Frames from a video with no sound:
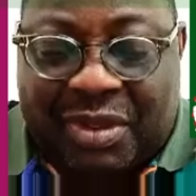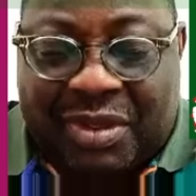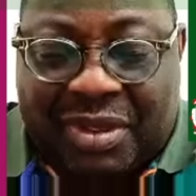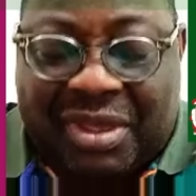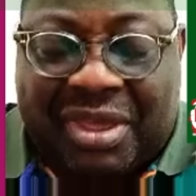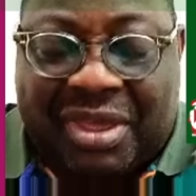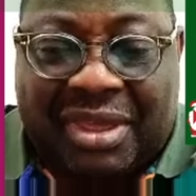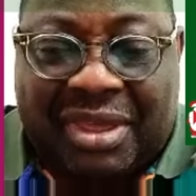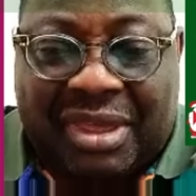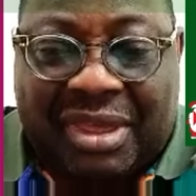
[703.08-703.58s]

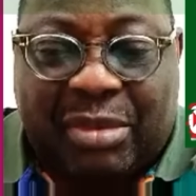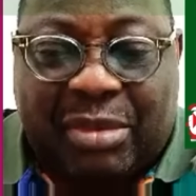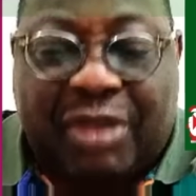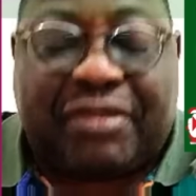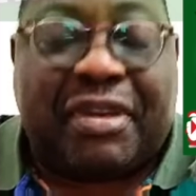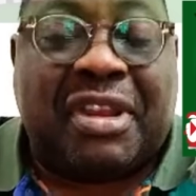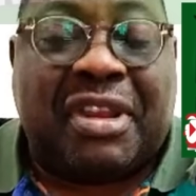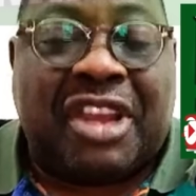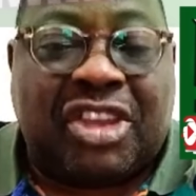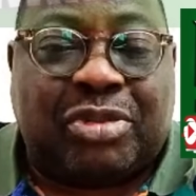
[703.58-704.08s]

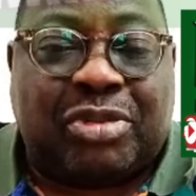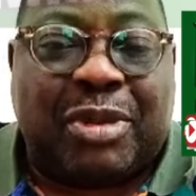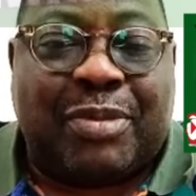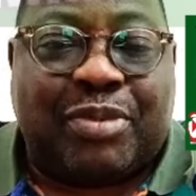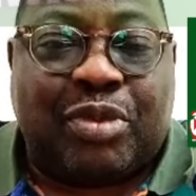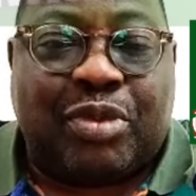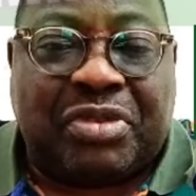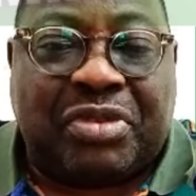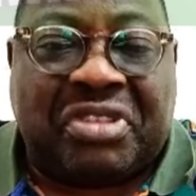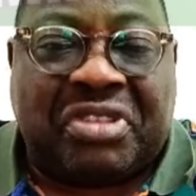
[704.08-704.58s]
Mephiles
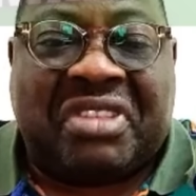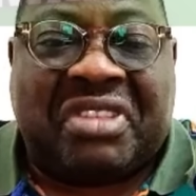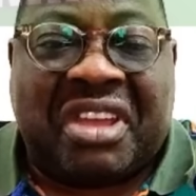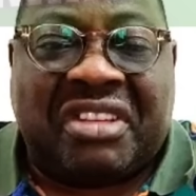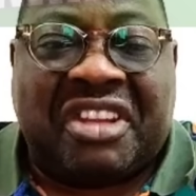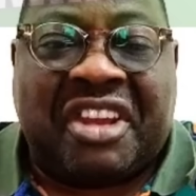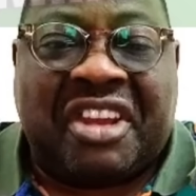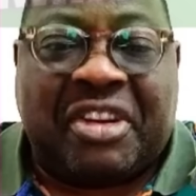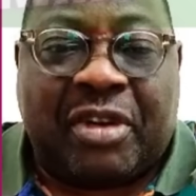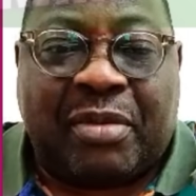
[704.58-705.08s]
people
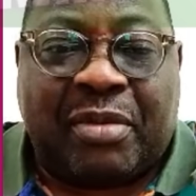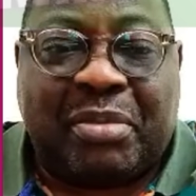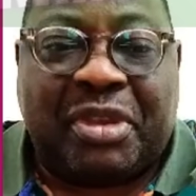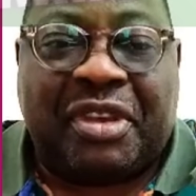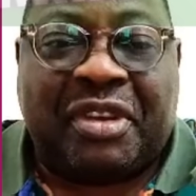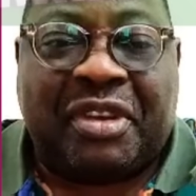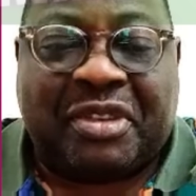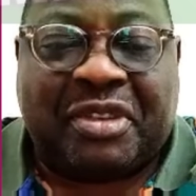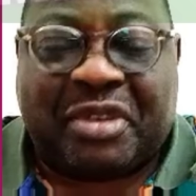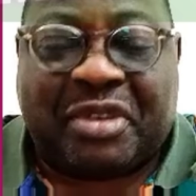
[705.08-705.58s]
descended on
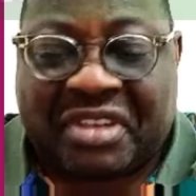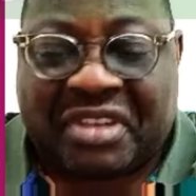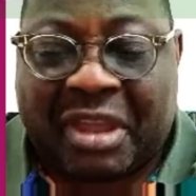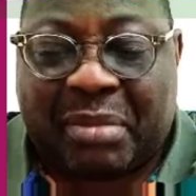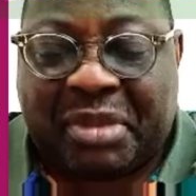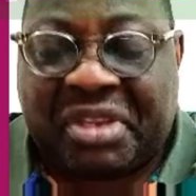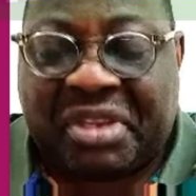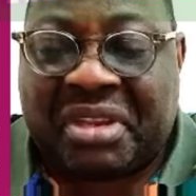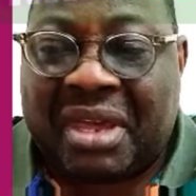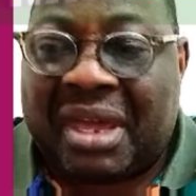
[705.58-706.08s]
me on social
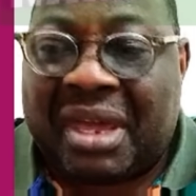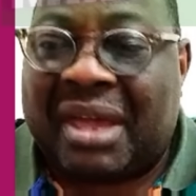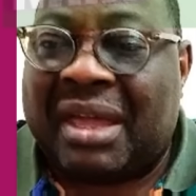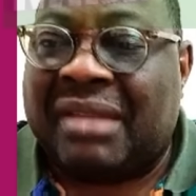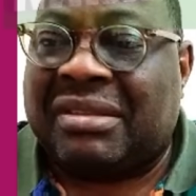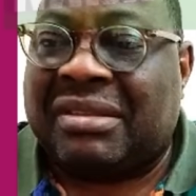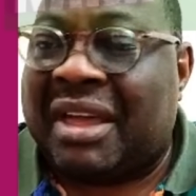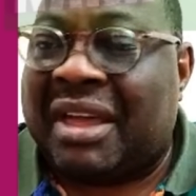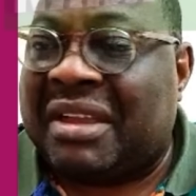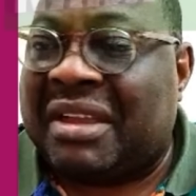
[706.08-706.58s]
media,
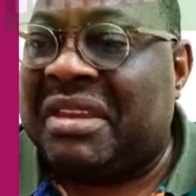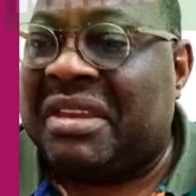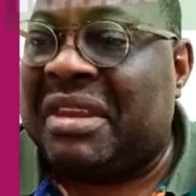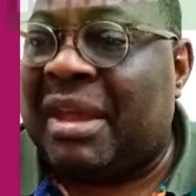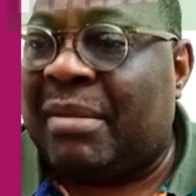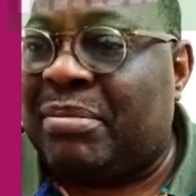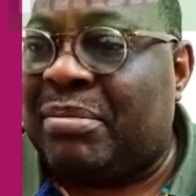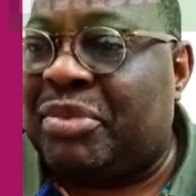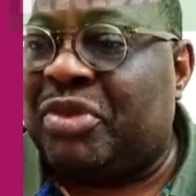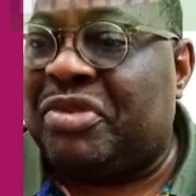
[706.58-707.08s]
attacking,
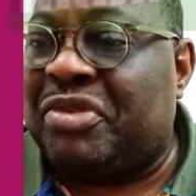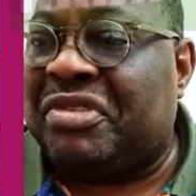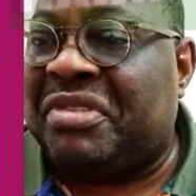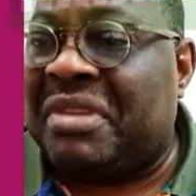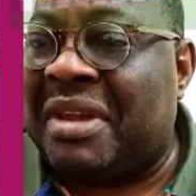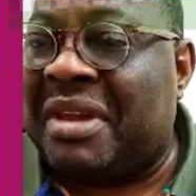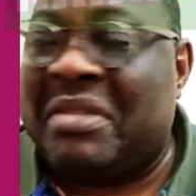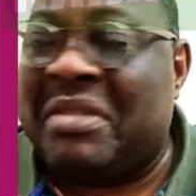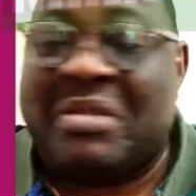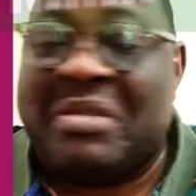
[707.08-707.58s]

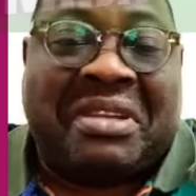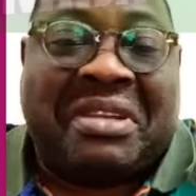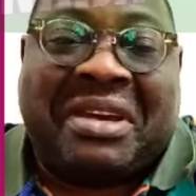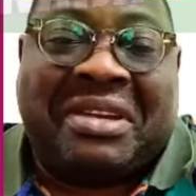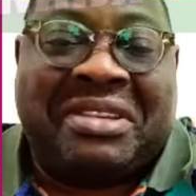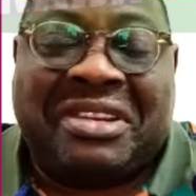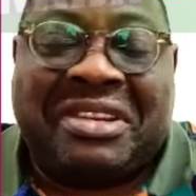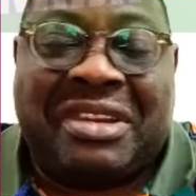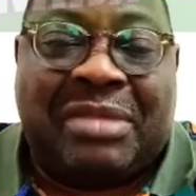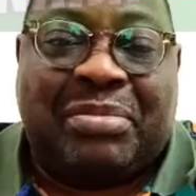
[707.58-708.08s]
abusing, and all that.
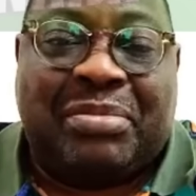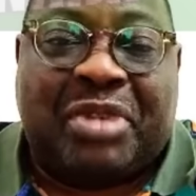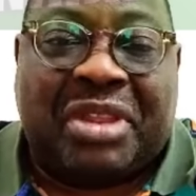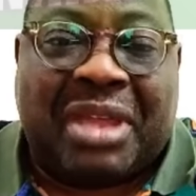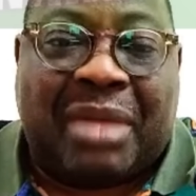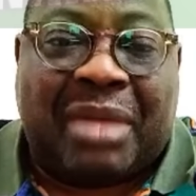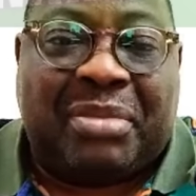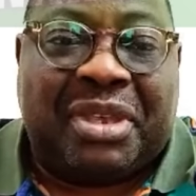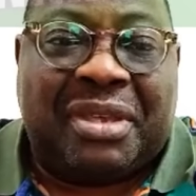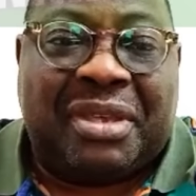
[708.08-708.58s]
It didn't
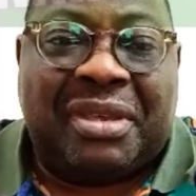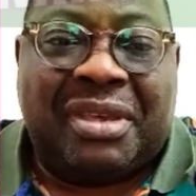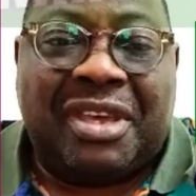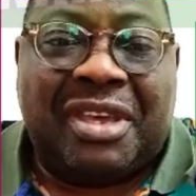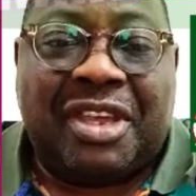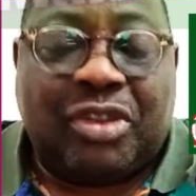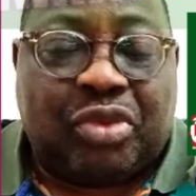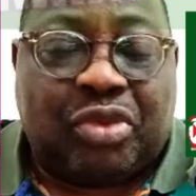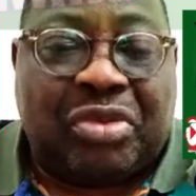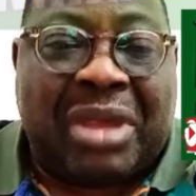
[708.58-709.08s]
bother me.
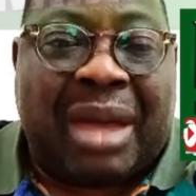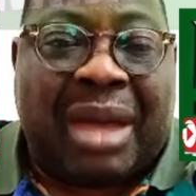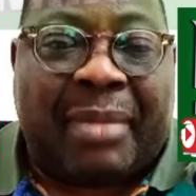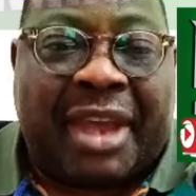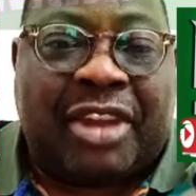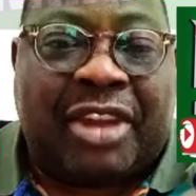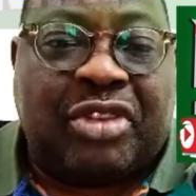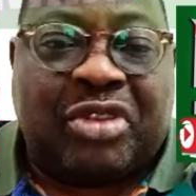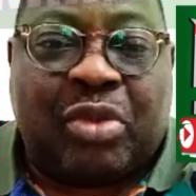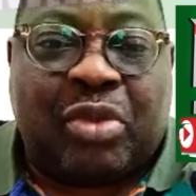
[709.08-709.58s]
Today, am I
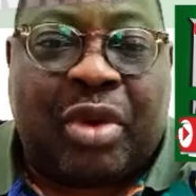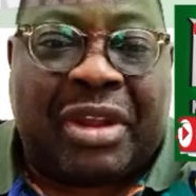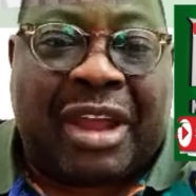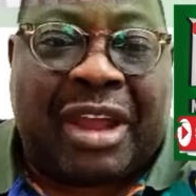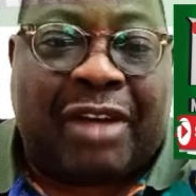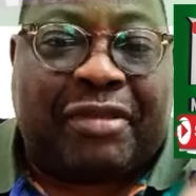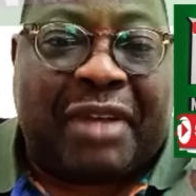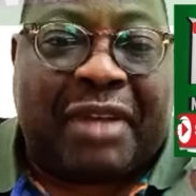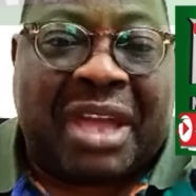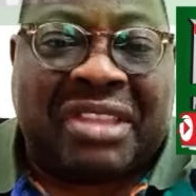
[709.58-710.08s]
not the one
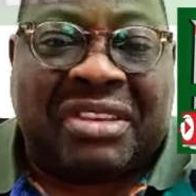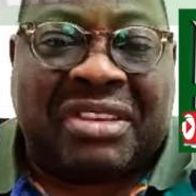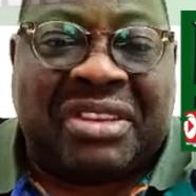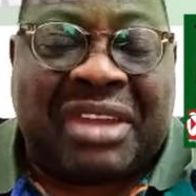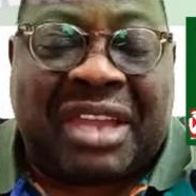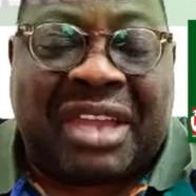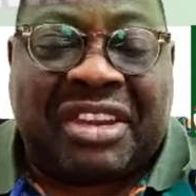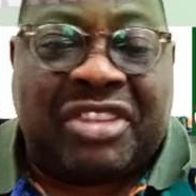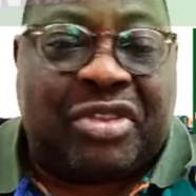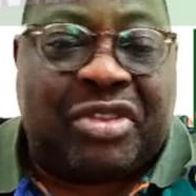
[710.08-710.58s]
now fighting
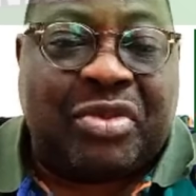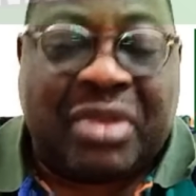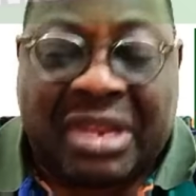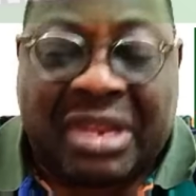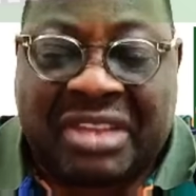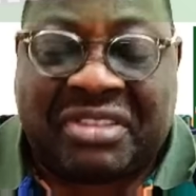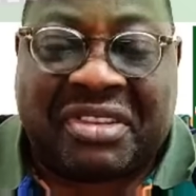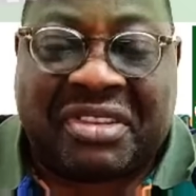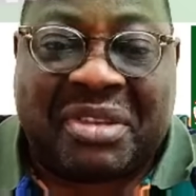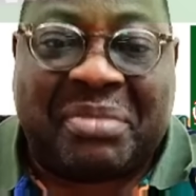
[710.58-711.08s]
that they should
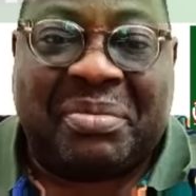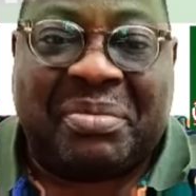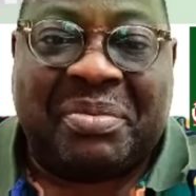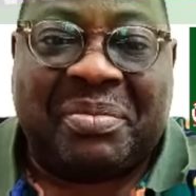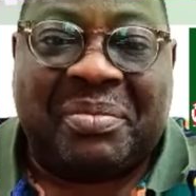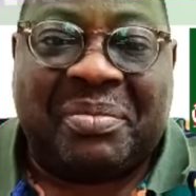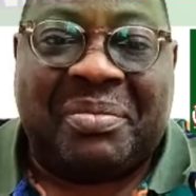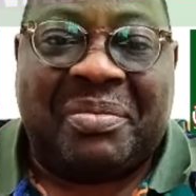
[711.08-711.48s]
release him?